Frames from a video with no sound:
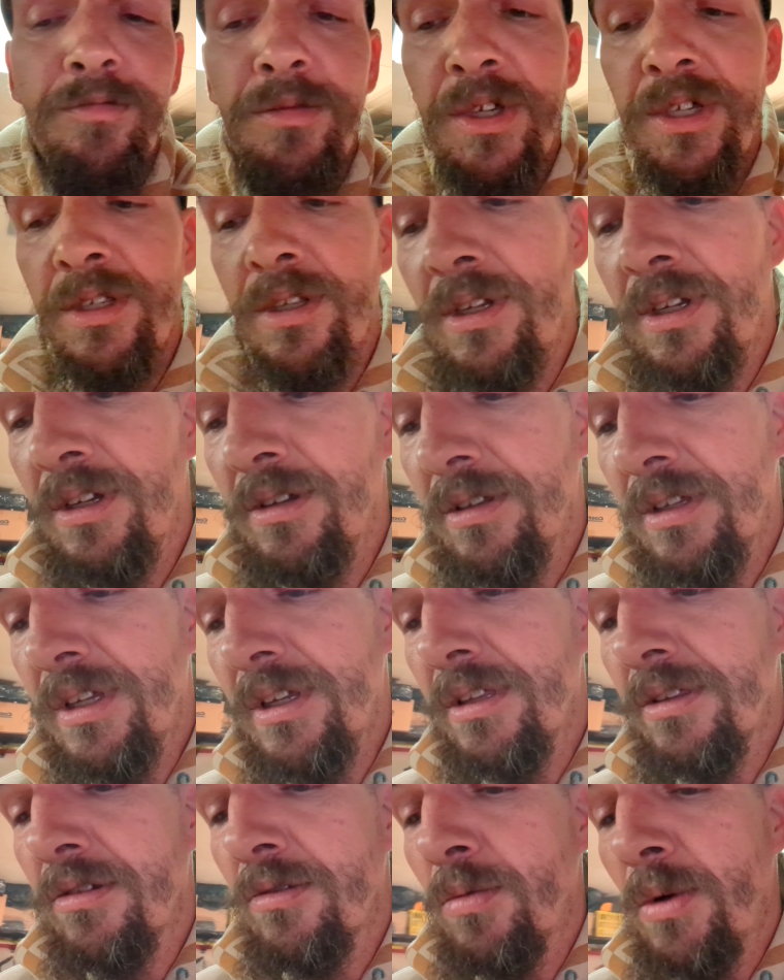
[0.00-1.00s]
But
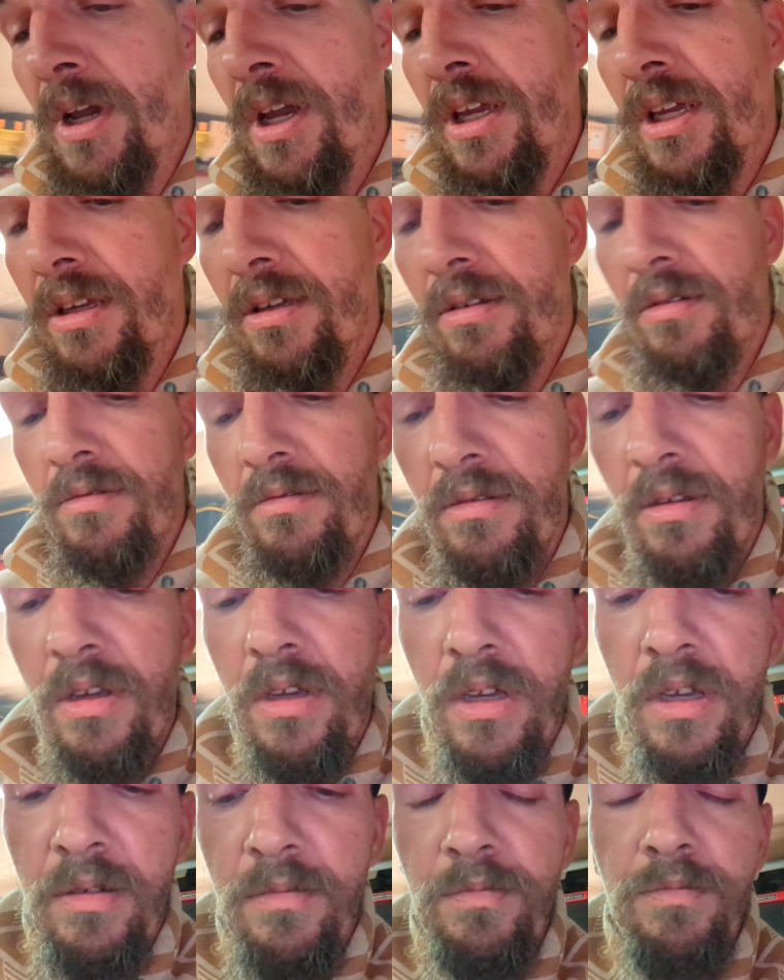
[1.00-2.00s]
either way,
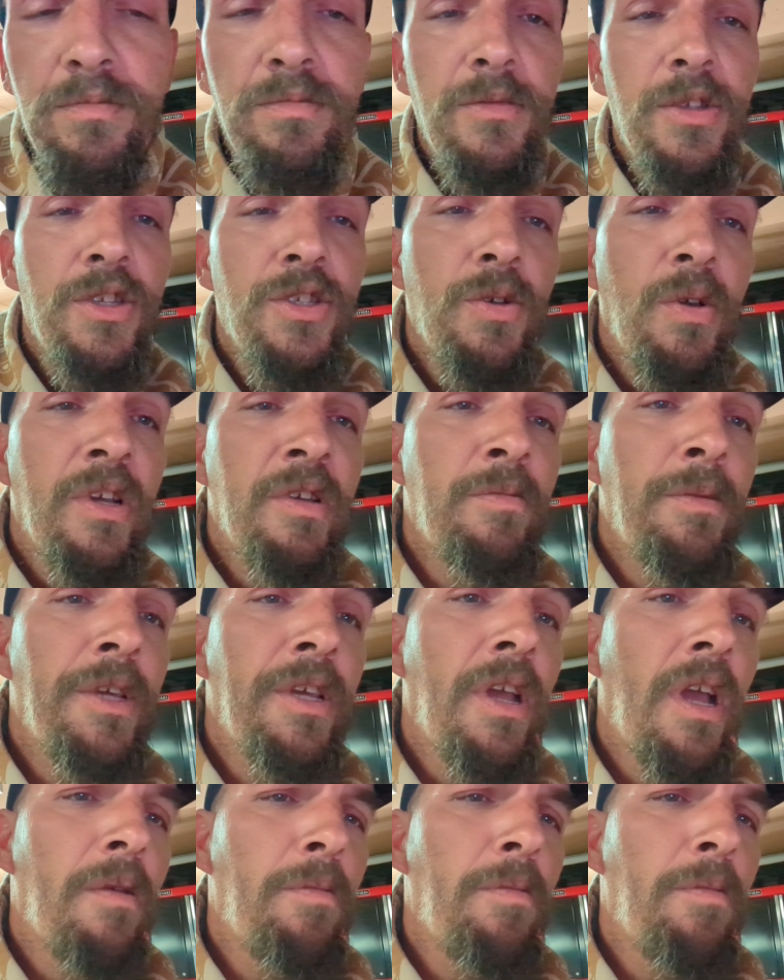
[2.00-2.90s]
you join me,